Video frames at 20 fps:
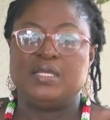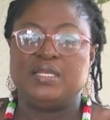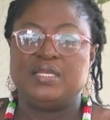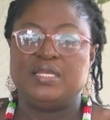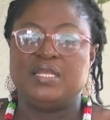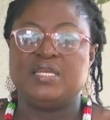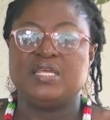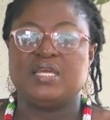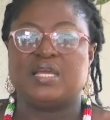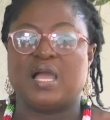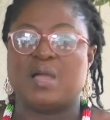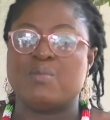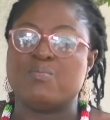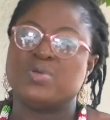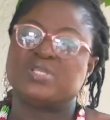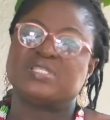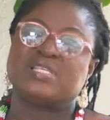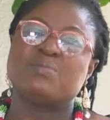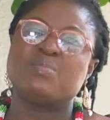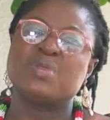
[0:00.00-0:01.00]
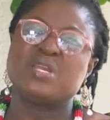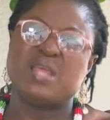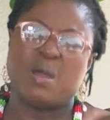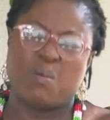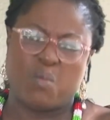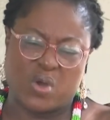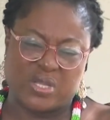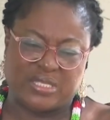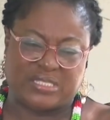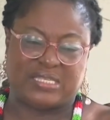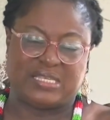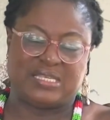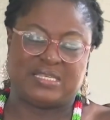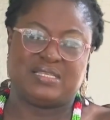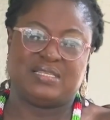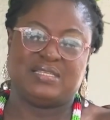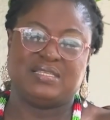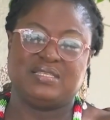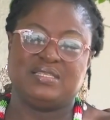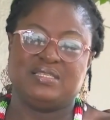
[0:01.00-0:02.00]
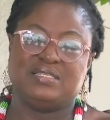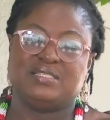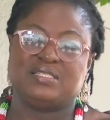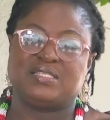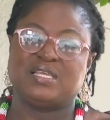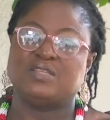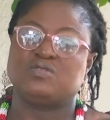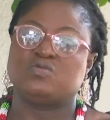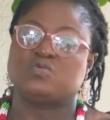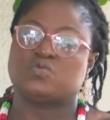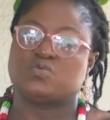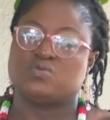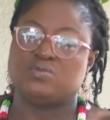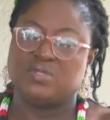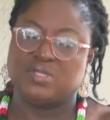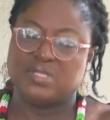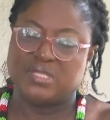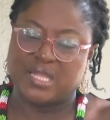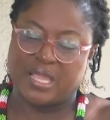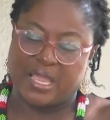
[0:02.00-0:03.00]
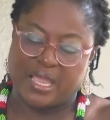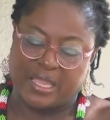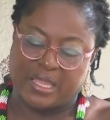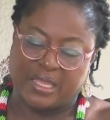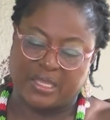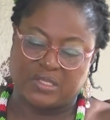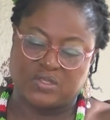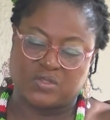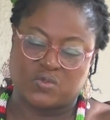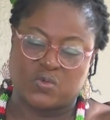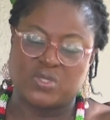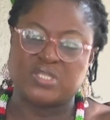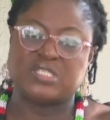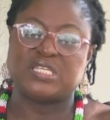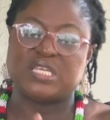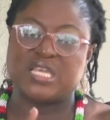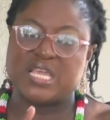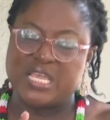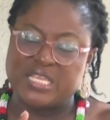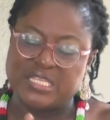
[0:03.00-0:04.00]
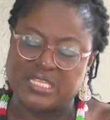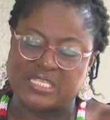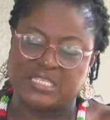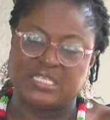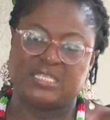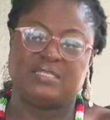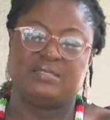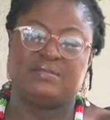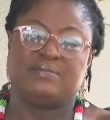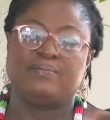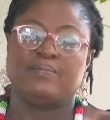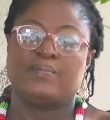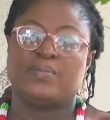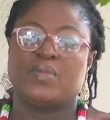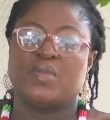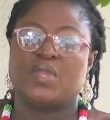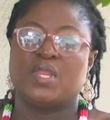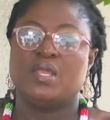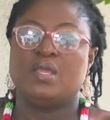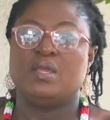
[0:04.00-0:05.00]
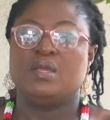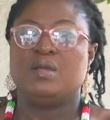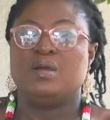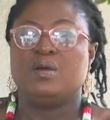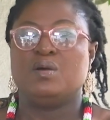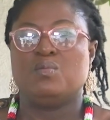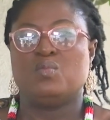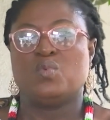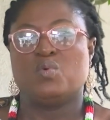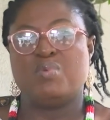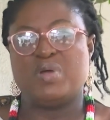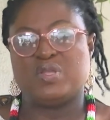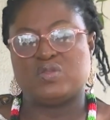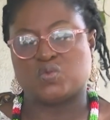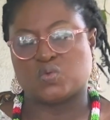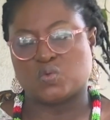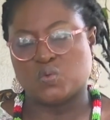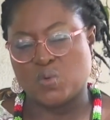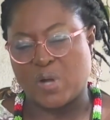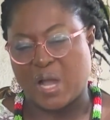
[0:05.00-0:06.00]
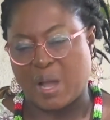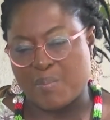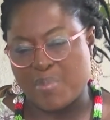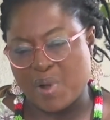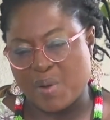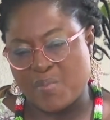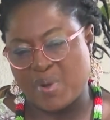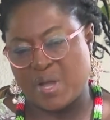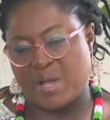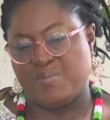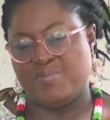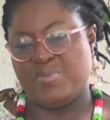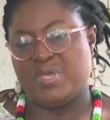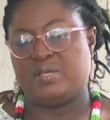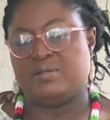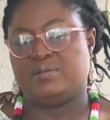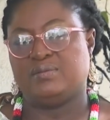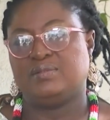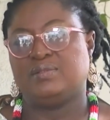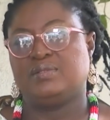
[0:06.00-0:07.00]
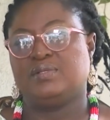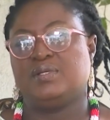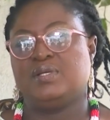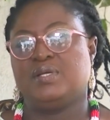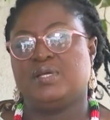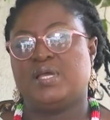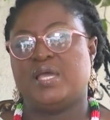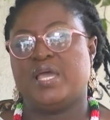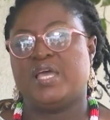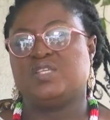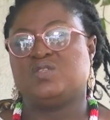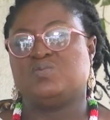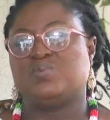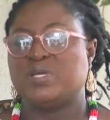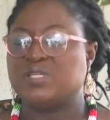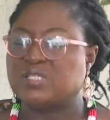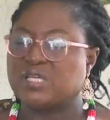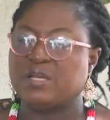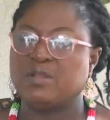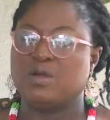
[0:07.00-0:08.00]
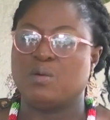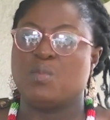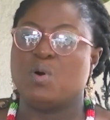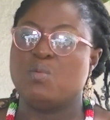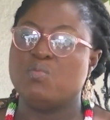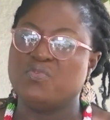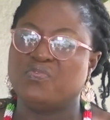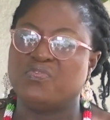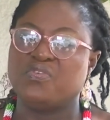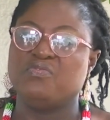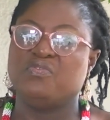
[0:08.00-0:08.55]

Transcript: Nedi can be send me down one say, 2018, move to Abama, especially among Mufi